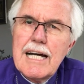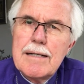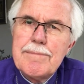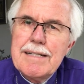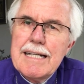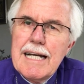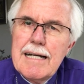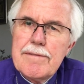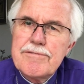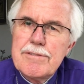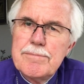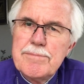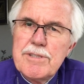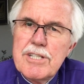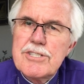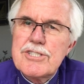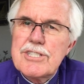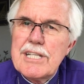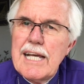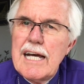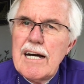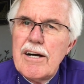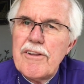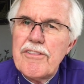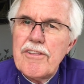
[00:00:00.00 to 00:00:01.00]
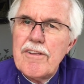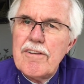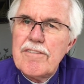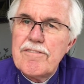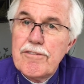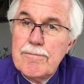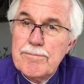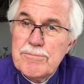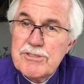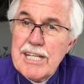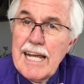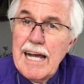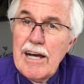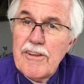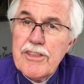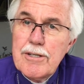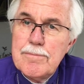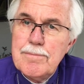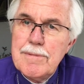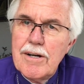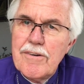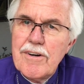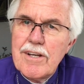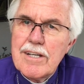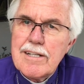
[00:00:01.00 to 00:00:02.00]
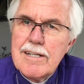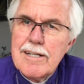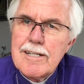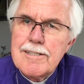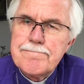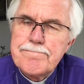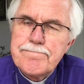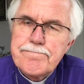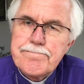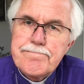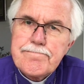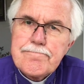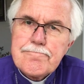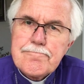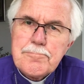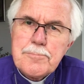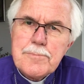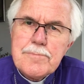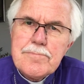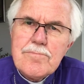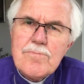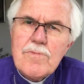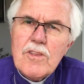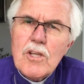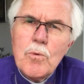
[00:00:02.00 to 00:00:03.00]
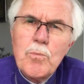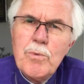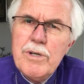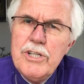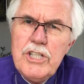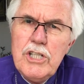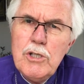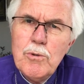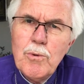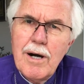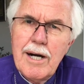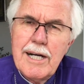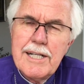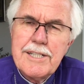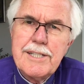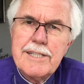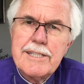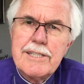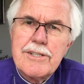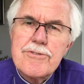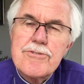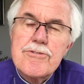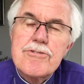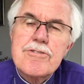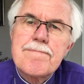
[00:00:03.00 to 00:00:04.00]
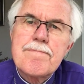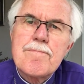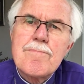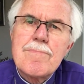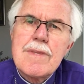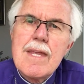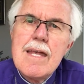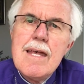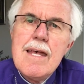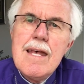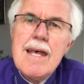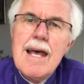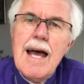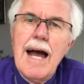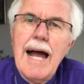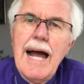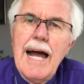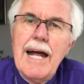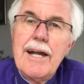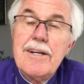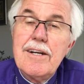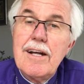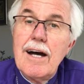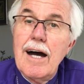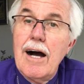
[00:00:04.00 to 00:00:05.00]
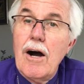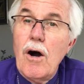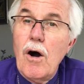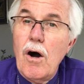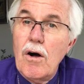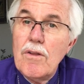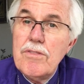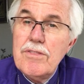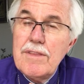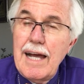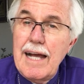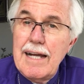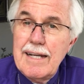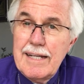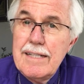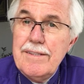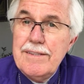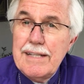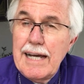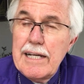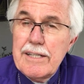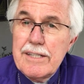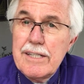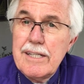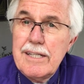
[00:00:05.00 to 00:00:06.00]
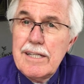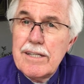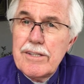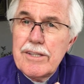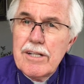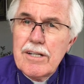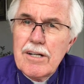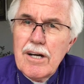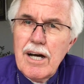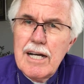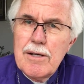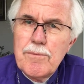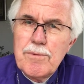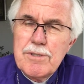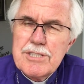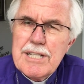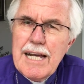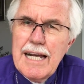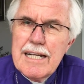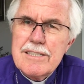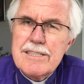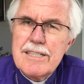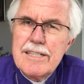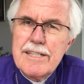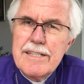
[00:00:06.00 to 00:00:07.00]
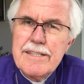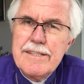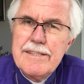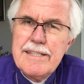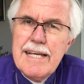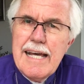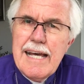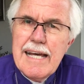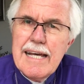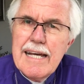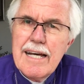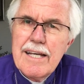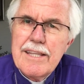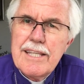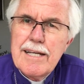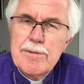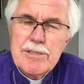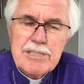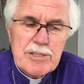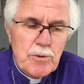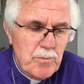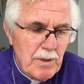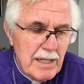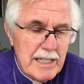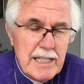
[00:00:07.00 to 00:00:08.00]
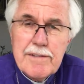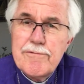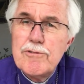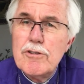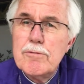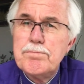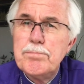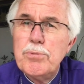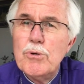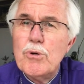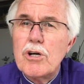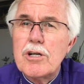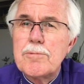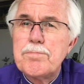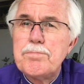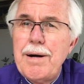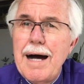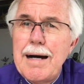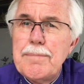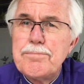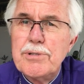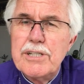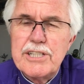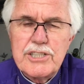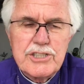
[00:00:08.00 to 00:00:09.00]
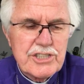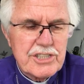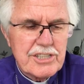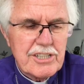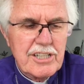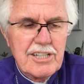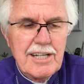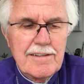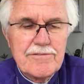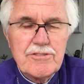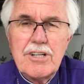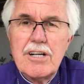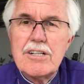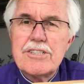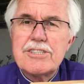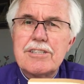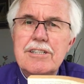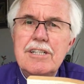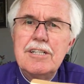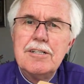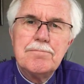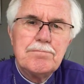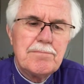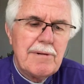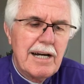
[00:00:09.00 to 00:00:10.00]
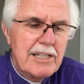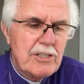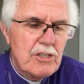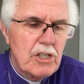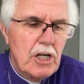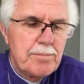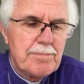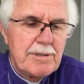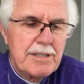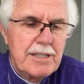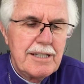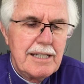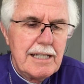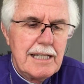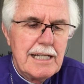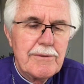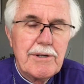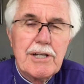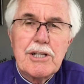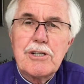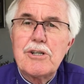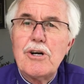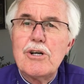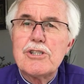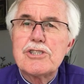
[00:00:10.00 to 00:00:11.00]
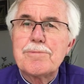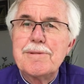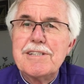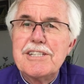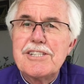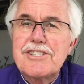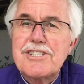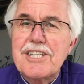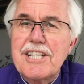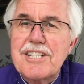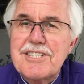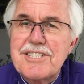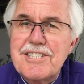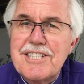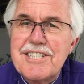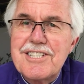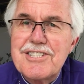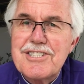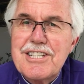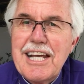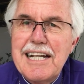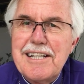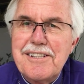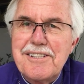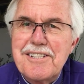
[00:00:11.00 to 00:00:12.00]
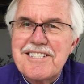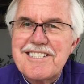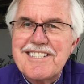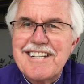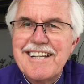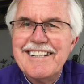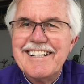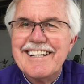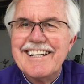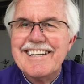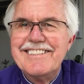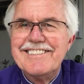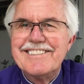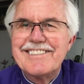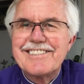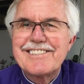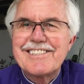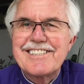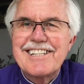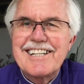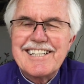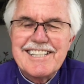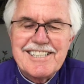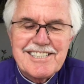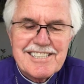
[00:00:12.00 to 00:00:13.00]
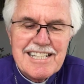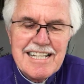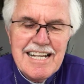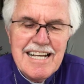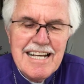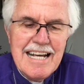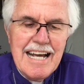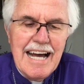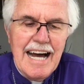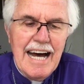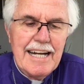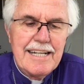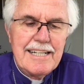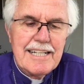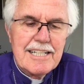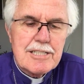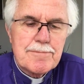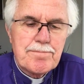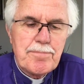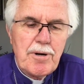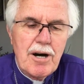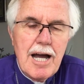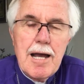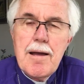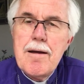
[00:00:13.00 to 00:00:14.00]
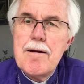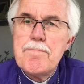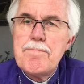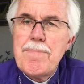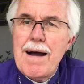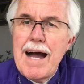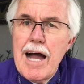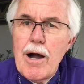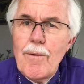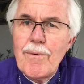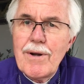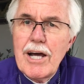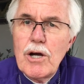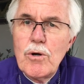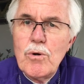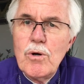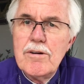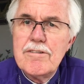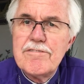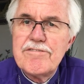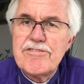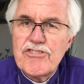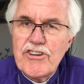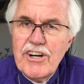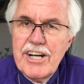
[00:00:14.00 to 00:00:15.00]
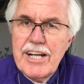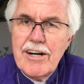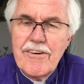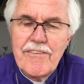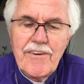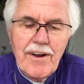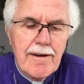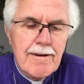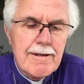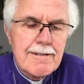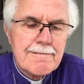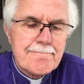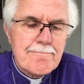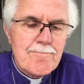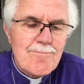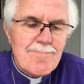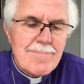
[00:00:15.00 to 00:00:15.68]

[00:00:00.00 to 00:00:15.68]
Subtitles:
coming up from the South, from South America, were new ideas. And in that year that I was actually there, there was a wonderful book published, and I've got my copy here. It cost me 60 cents in the States, and it's by Paulo Freire,